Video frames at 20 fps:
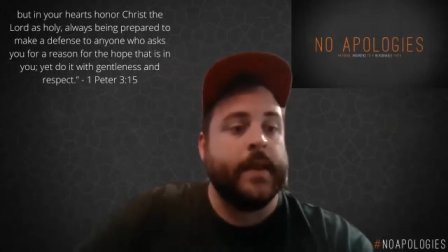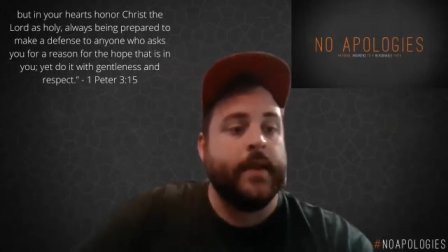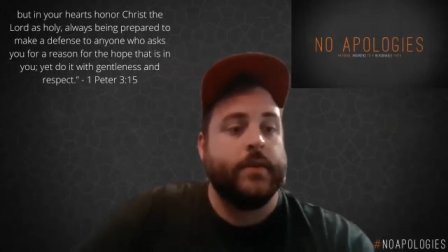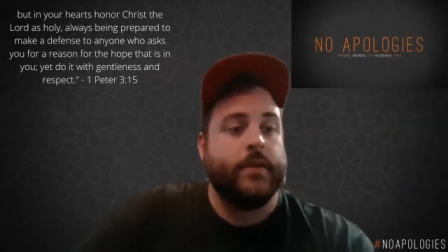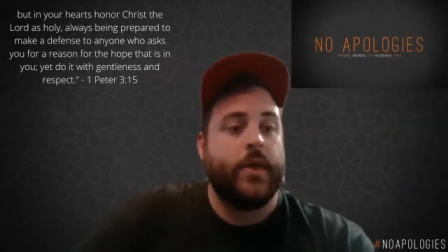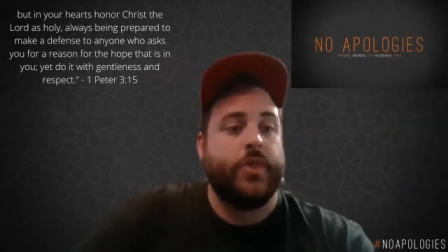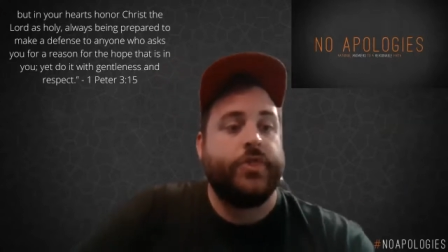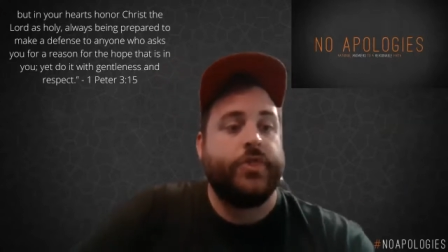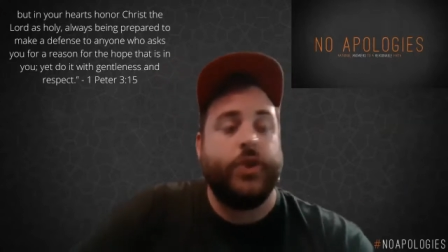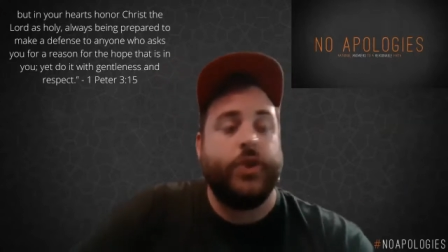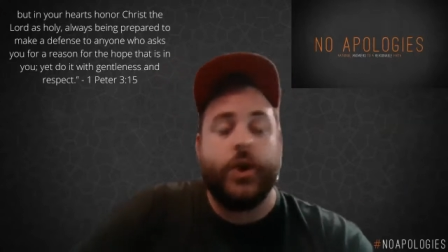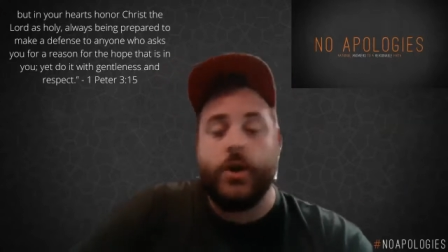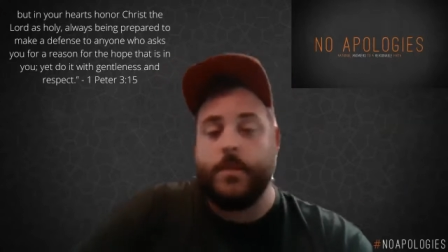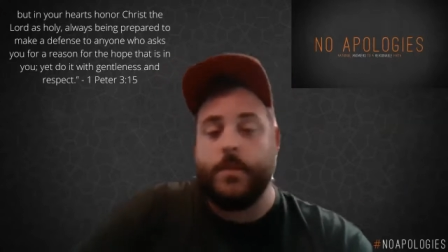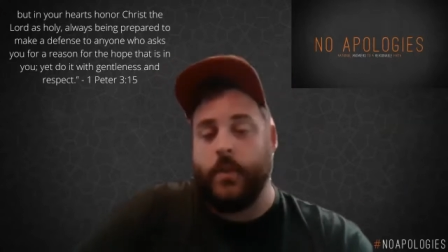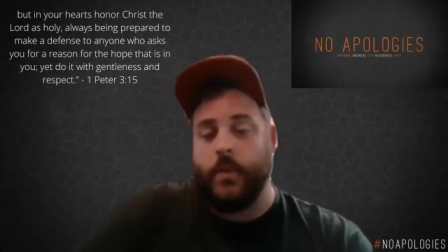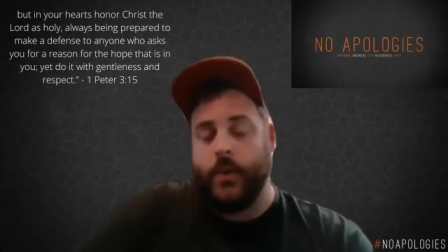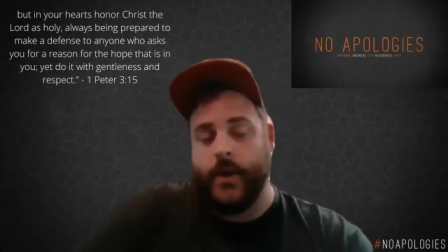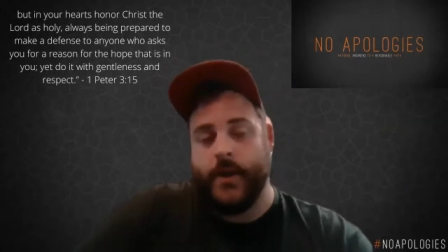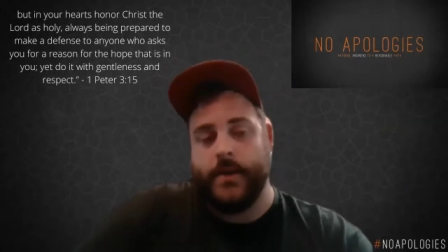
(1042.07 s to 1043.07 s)
The third
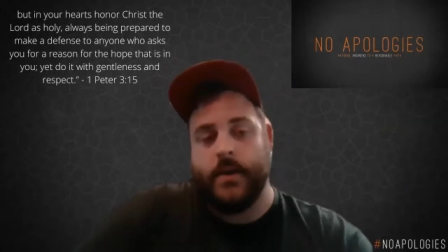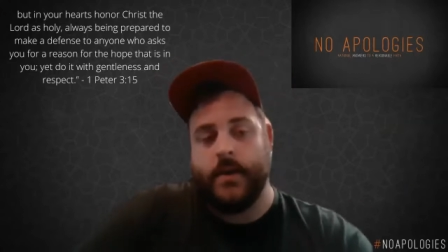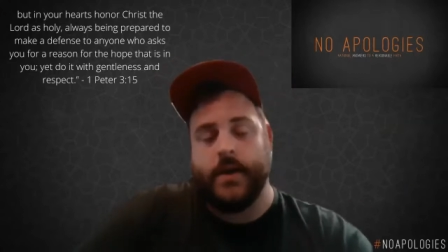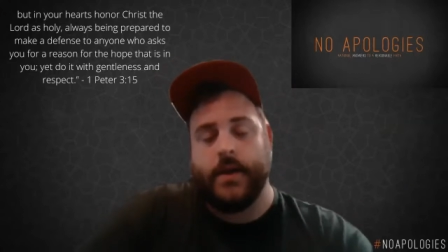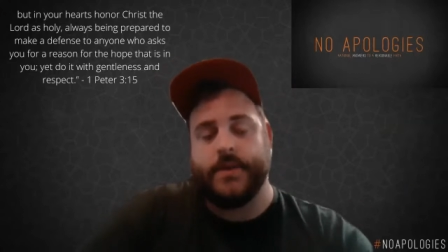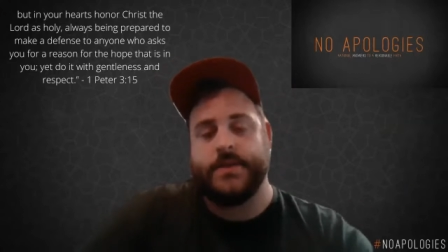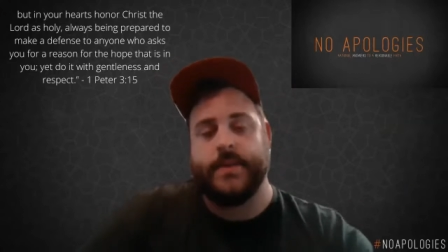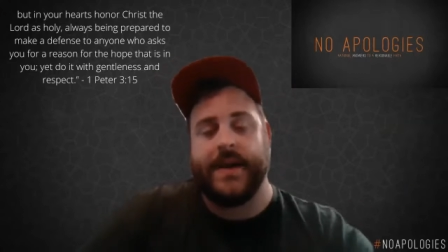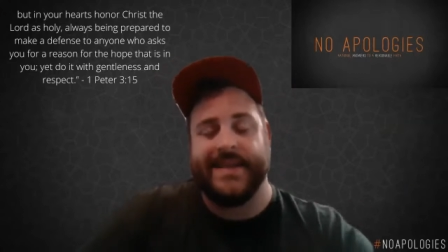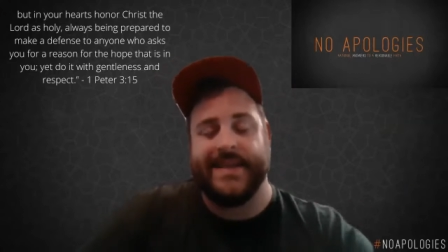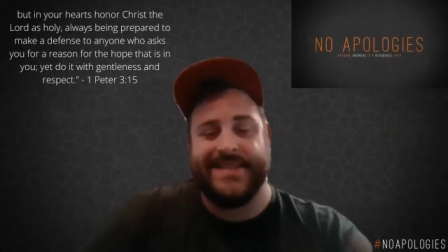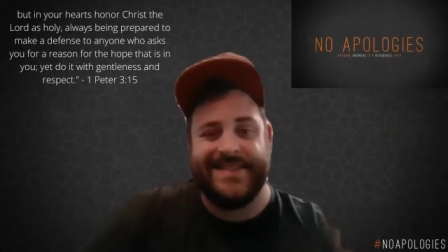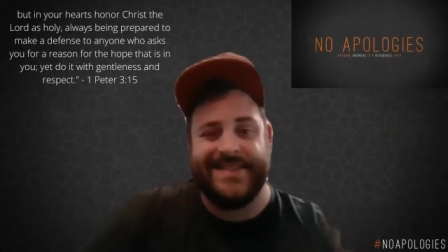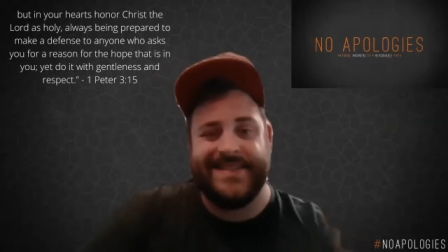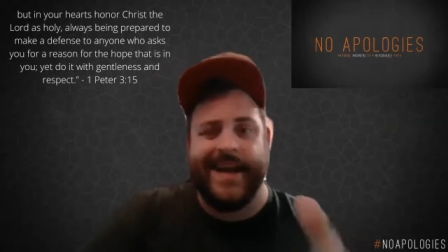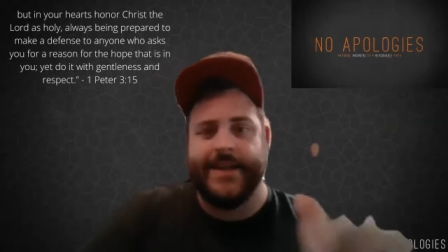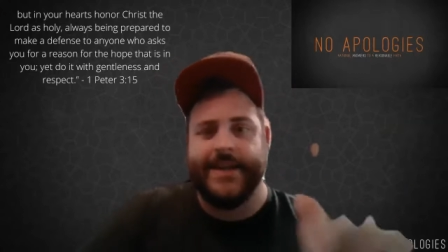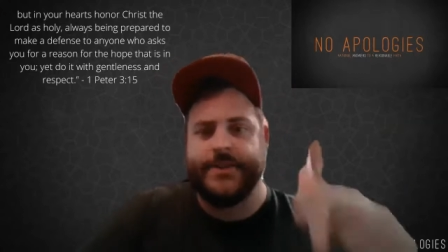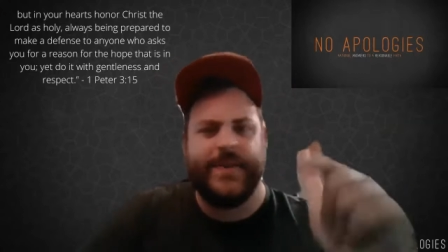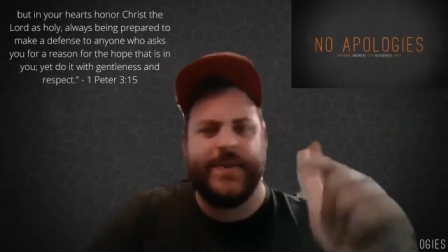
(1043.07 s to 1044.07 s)
point, all right, so we got
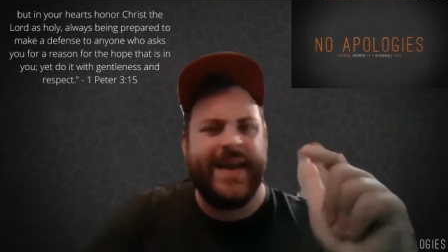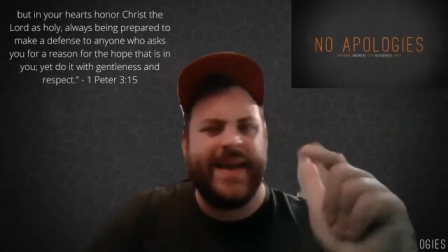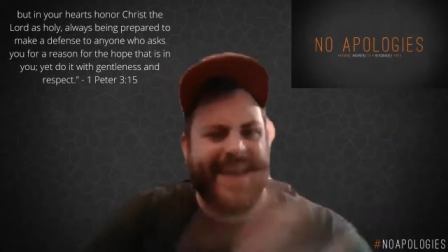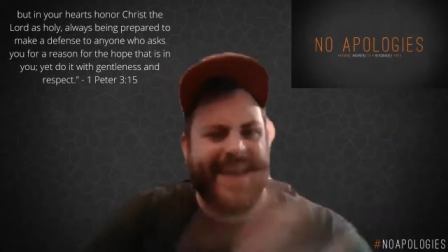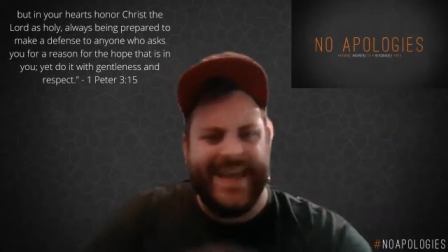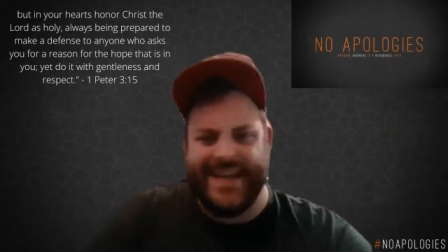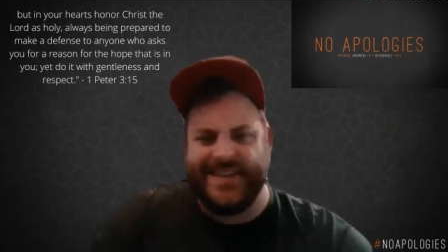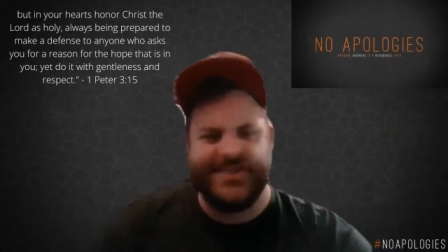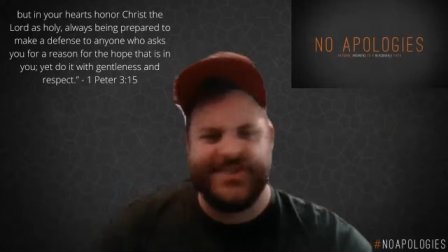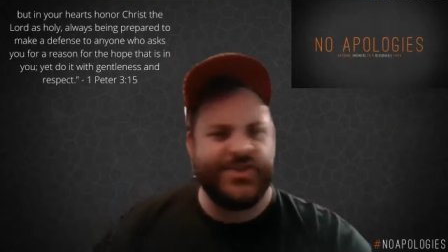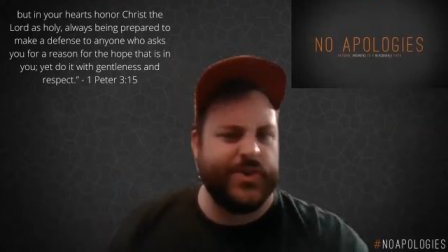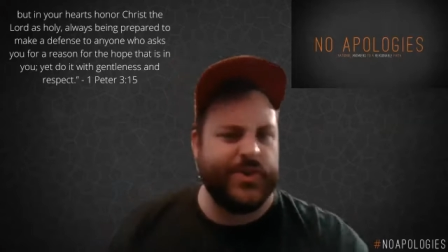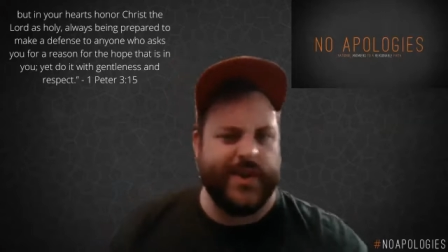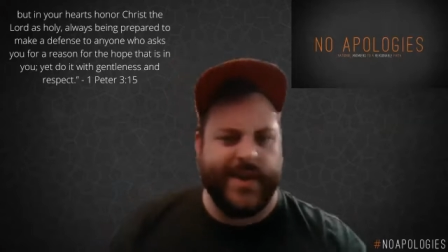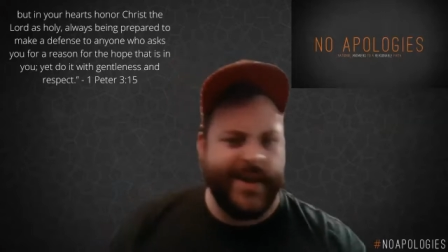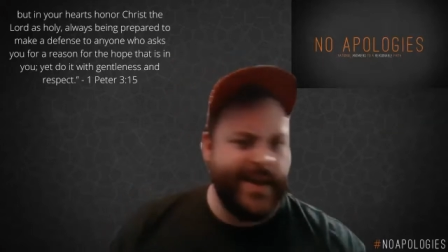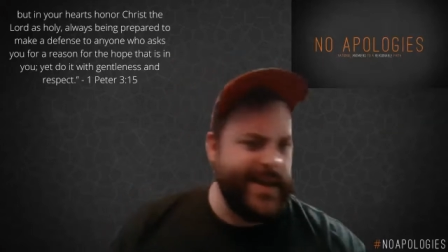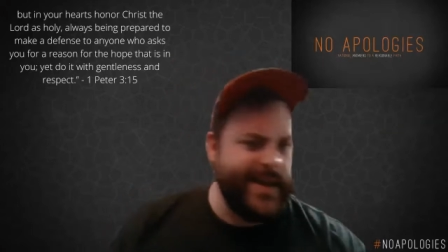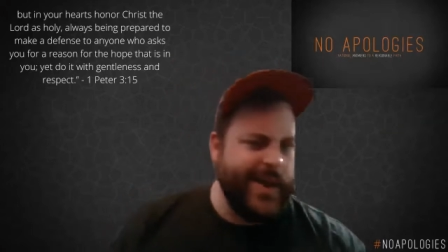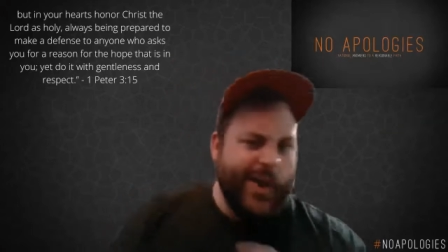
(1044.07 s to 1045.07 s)
science, we got
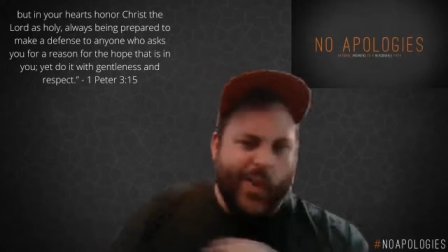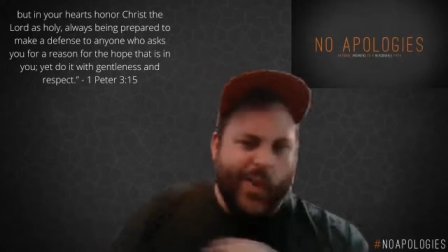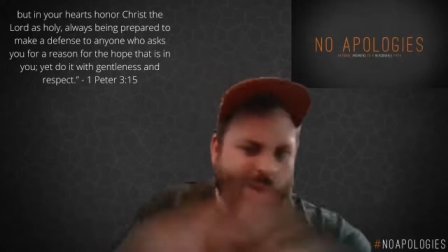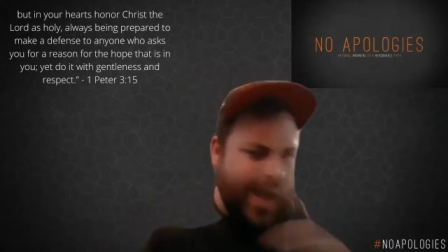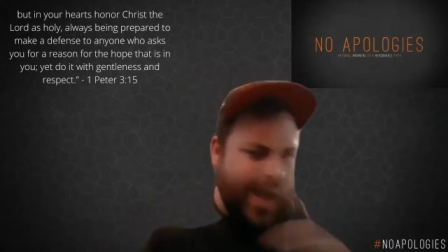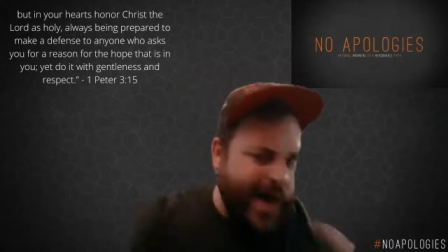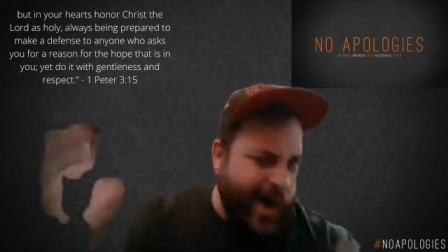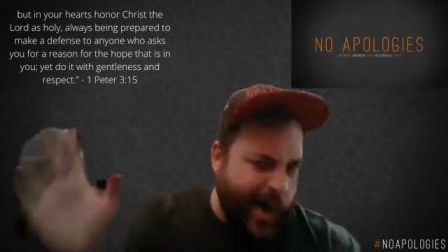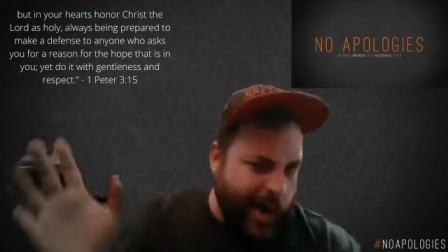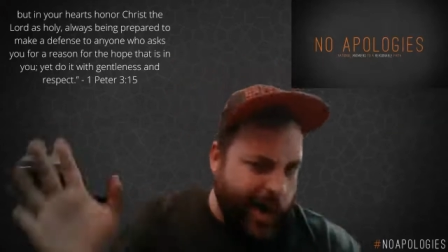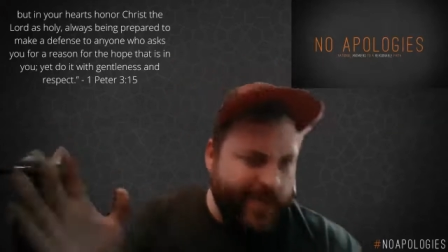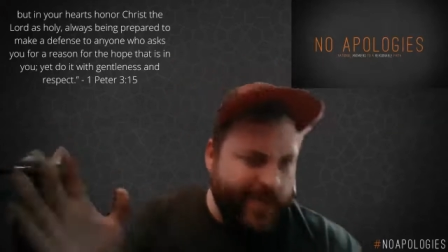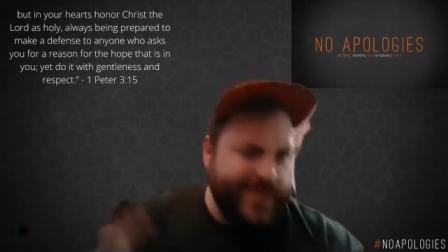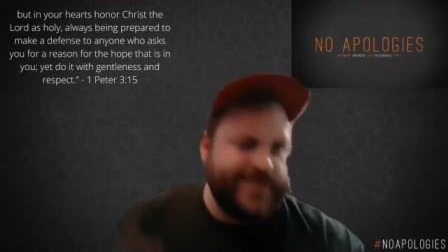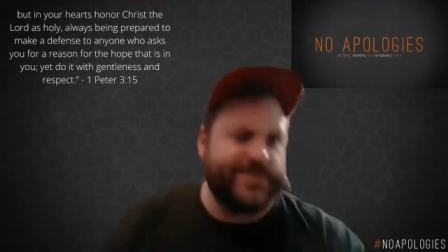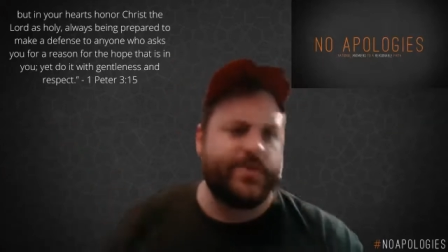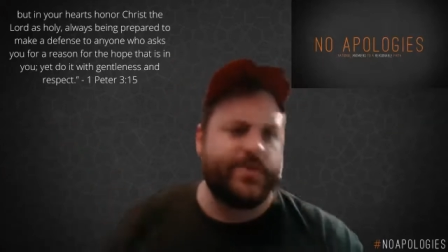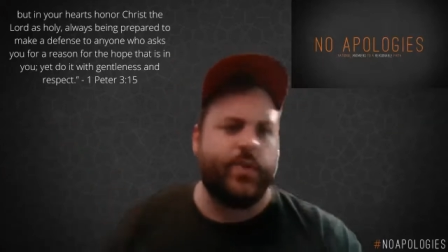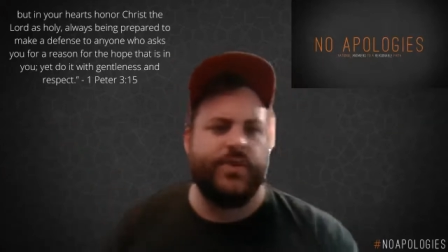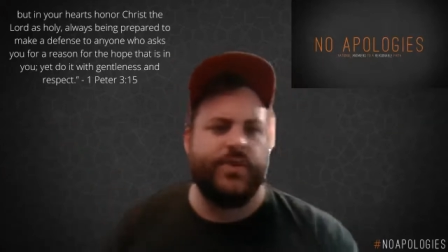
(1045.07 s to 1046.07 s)
history, we got all
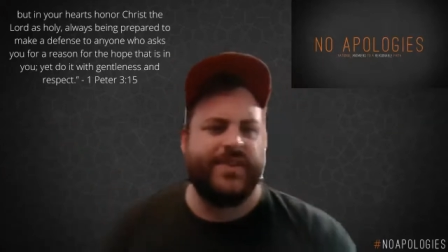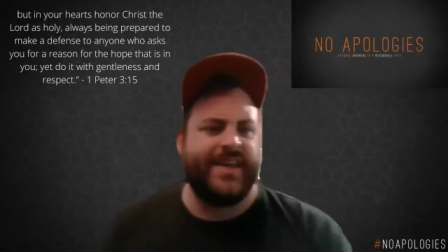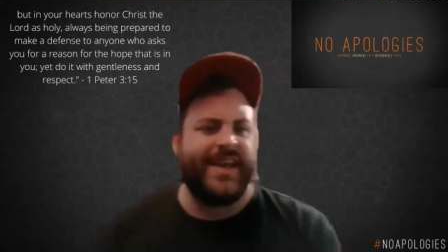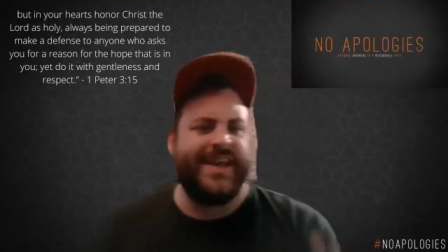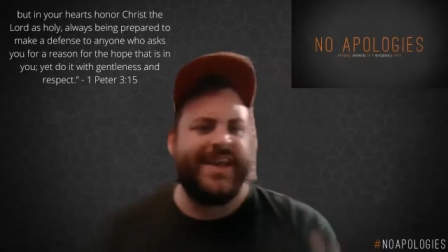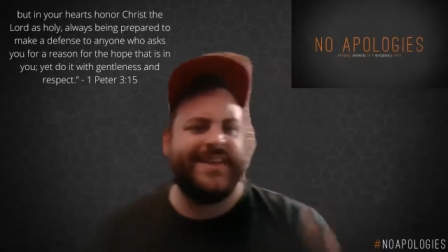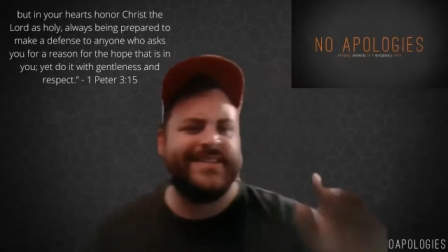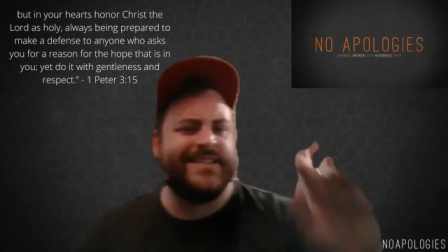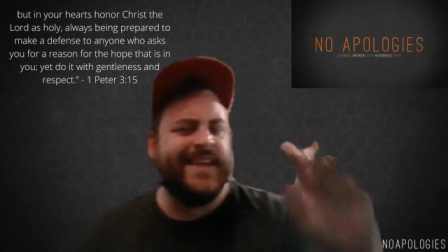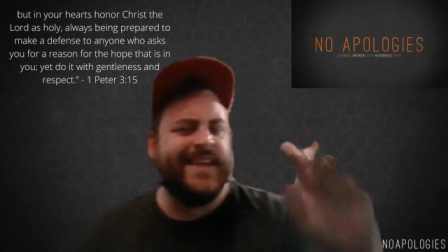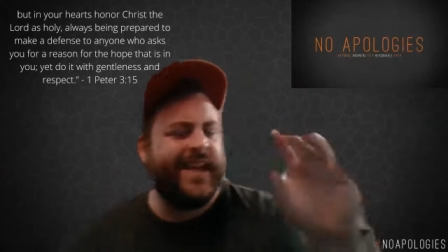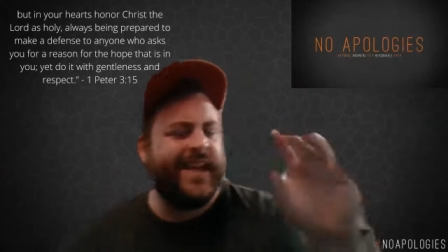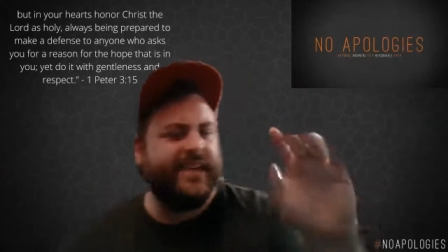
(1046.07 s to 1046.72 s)
these cool things.